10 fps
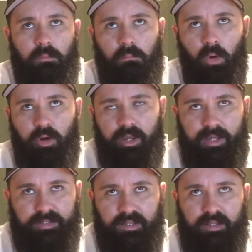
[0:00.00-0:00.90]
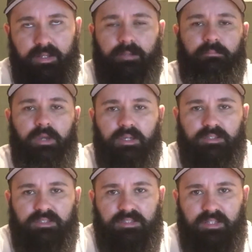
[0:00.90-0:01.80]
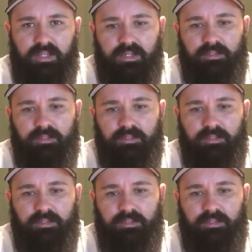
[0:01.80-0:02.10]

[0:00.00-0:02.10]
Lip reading: more athletic based.